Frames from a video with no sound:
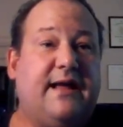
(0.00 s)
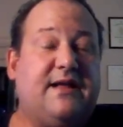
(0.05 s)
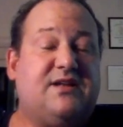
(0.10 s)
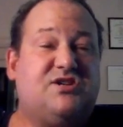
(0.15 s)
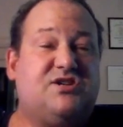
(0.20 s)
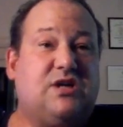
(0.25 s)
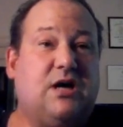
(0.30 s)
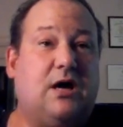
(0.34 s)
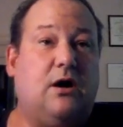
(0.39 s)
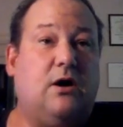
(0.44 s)
And
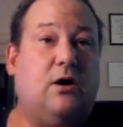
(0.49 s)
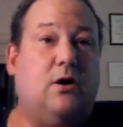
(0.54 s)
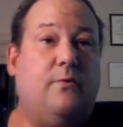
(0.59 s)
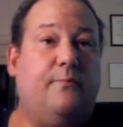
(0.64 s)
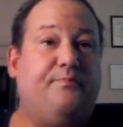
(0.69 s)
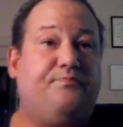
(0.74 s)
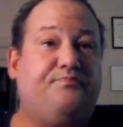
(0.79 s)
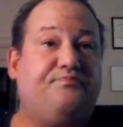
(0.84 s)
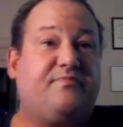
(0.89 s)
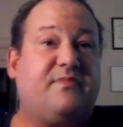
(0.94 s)

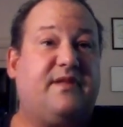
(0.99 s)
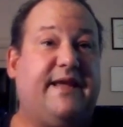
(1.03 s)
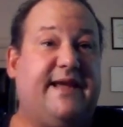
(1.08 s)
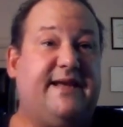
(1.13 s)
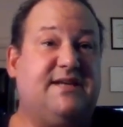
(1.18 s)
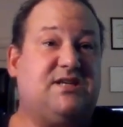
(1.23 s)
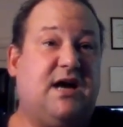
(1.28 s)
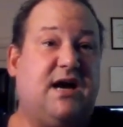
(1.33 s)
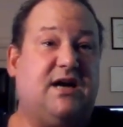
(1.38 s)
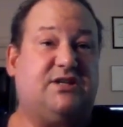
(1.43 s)
so
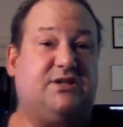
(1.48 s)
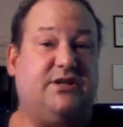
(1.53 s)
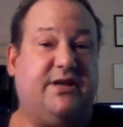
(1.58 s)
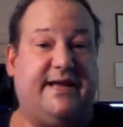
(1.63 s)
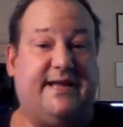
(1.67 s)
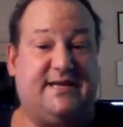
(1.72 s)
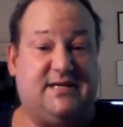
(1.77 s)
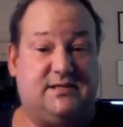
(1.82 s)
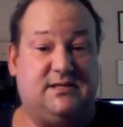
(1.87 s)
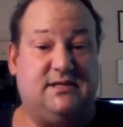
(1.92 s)
he talked to
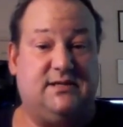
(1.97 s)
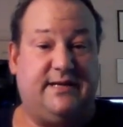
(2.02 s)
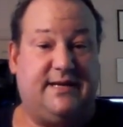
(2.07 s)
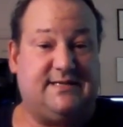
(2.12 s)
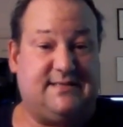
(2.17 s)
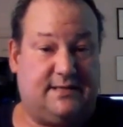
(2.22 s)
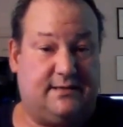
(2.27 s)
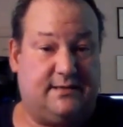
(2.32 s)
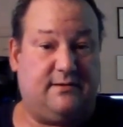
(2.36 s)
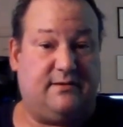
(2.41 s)

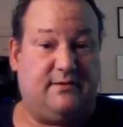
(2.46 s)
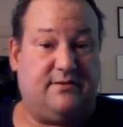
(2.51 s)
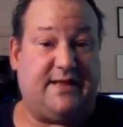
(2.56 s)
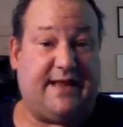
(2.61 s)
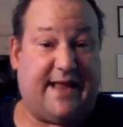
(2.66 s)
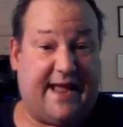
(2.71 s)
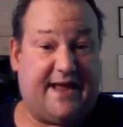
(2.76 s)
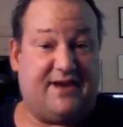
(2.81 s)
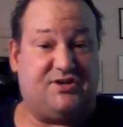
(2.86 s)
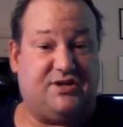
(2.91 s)

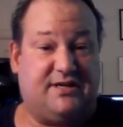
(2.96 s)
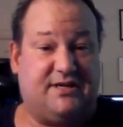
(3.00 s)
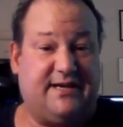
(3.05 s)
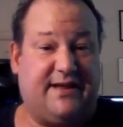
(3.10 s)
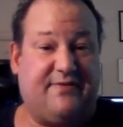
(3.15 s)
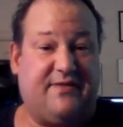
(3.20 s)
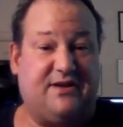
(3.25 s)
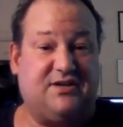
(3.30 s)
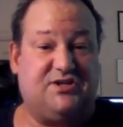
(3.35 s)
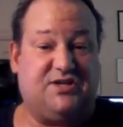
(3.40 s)
the
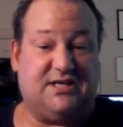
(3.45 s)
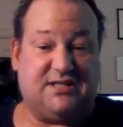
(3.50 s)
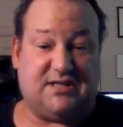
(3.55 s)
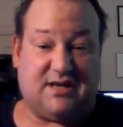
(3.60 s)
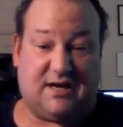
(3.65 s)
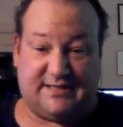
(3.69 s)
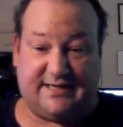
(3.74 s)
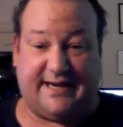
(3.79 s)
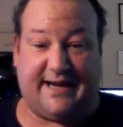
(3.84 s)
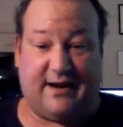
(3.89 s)
agent, and then she
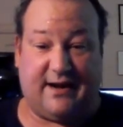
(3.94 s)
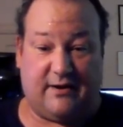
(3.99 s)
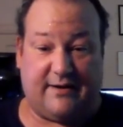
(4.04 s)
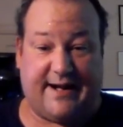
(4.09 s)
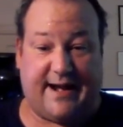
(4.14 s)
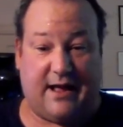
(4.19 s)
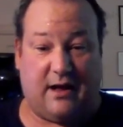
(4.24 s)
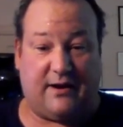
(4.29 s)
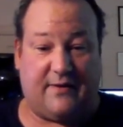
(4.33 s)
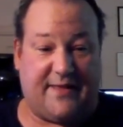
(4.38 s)
talked to
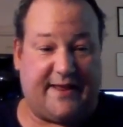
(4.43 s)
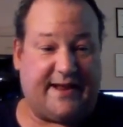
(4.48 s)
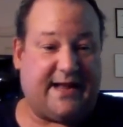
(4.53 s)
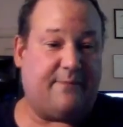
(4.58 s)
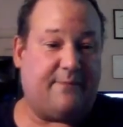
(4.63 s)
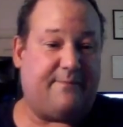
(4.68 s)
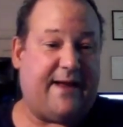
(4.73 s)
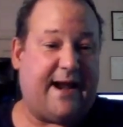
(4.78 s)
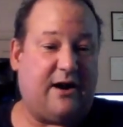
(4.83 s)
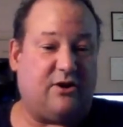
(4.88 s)
Karen Allen, and they got